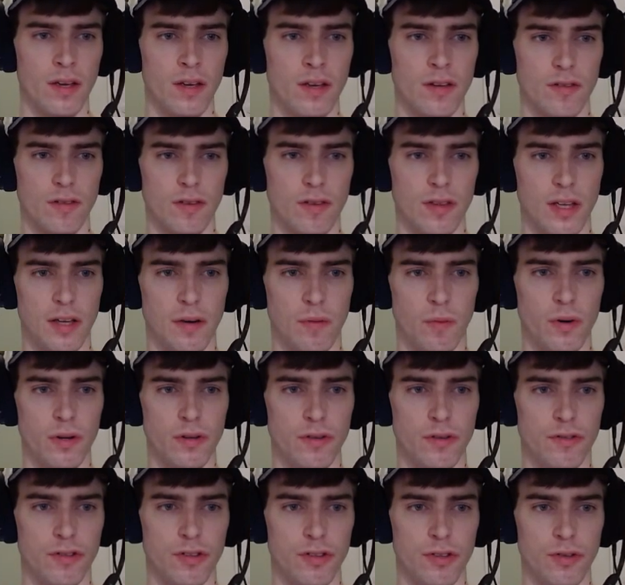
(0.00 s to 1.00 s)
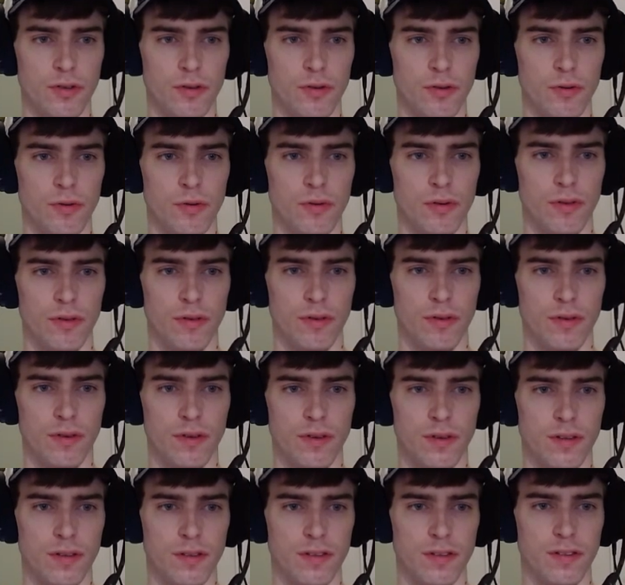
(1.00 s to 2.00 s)
And then 1 2
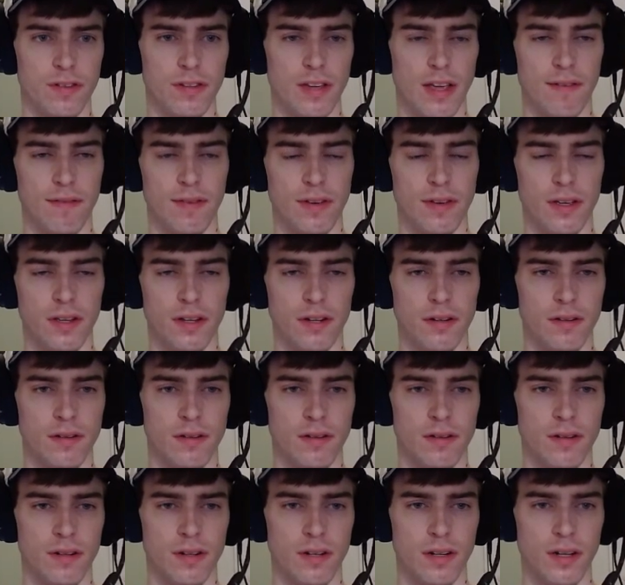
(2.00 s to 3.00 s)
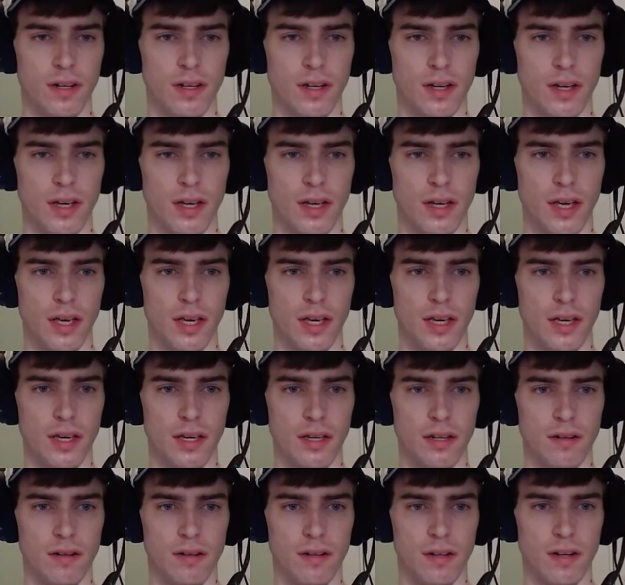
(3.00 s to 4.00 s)
7
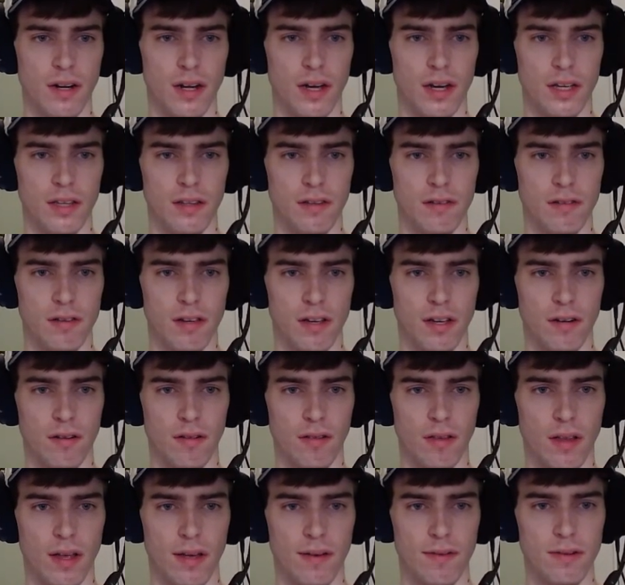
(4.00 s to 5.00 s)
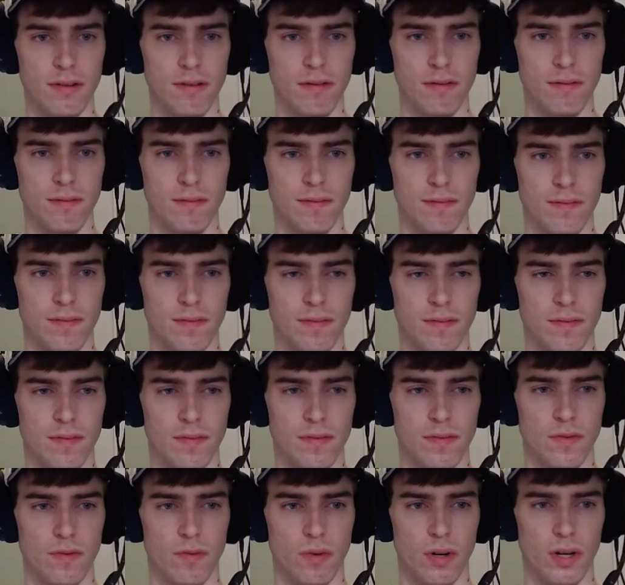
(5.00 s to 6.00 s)
8 9 10 11,
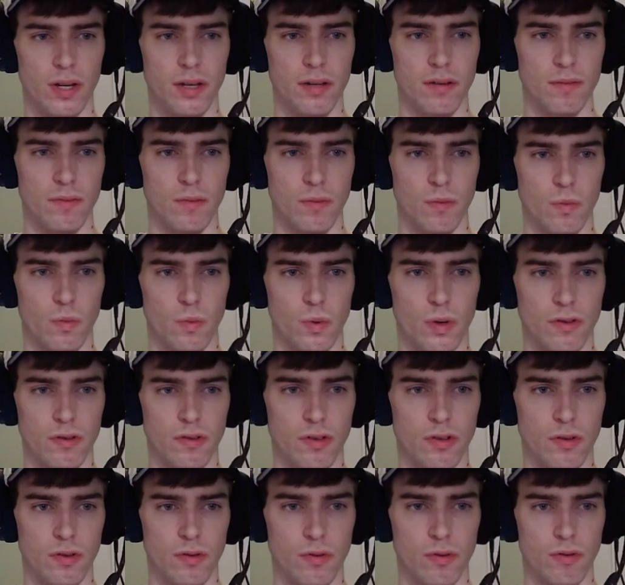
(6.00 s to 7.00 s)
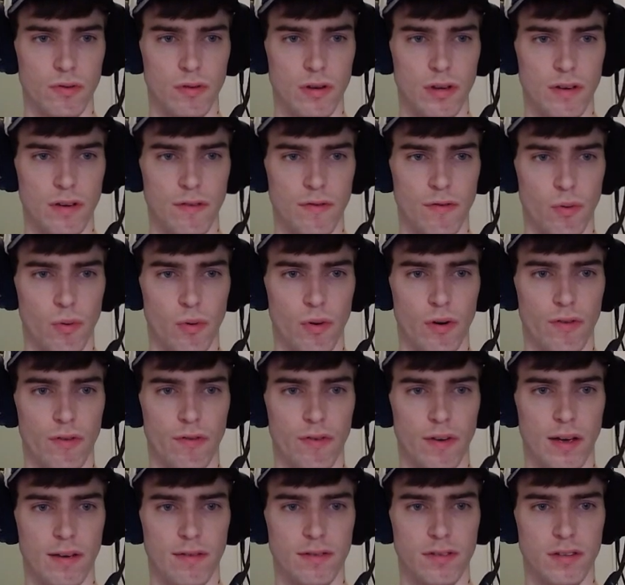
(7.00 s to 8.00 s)
right? 1 2 3 4
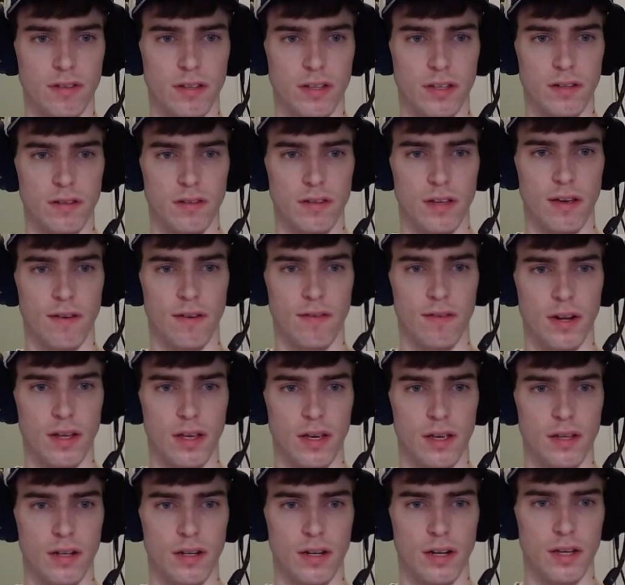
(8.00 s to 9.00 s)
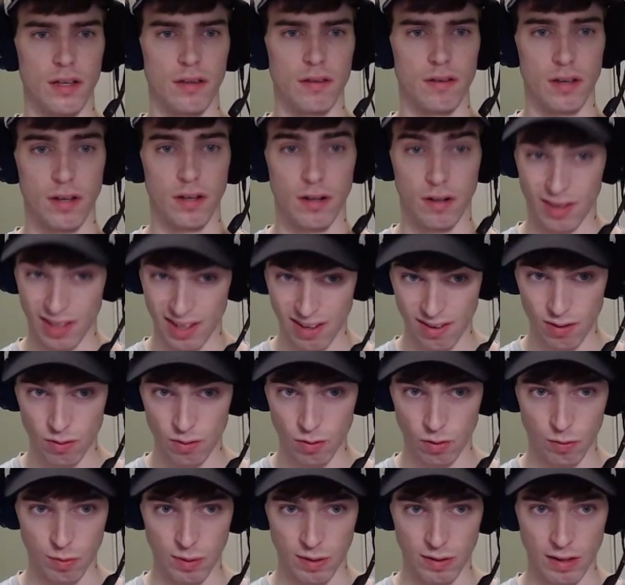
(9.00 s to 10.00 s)
5 6 7 8 9 10 11,
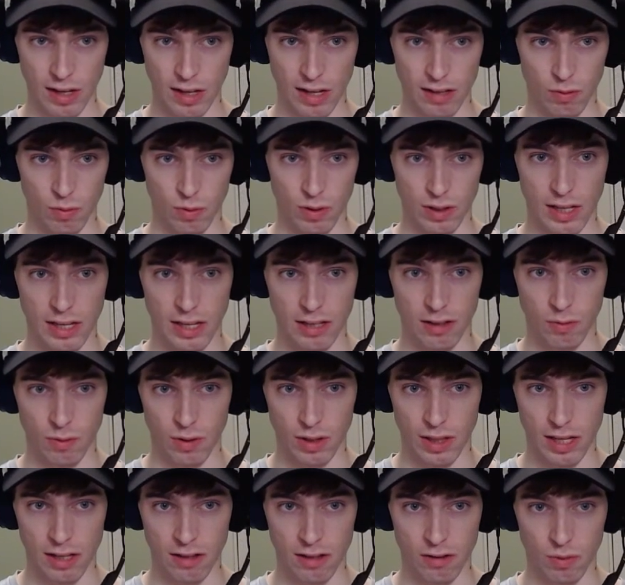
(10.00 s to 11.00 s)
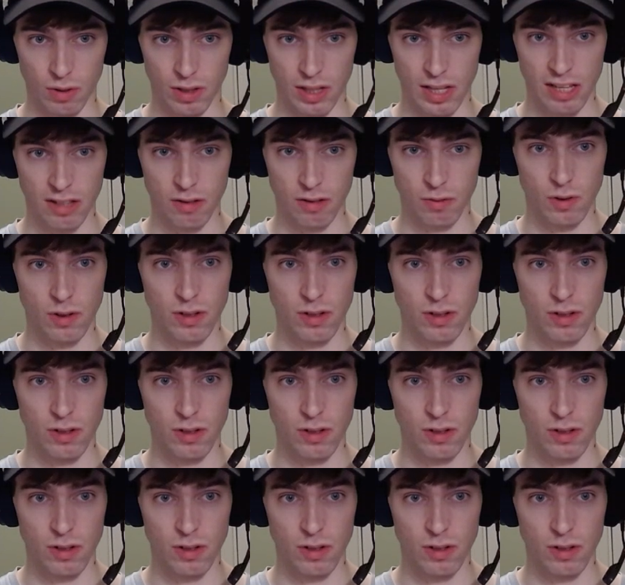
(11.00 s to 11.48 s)
which means that's a 1, that's a 1, that's a 1, that's a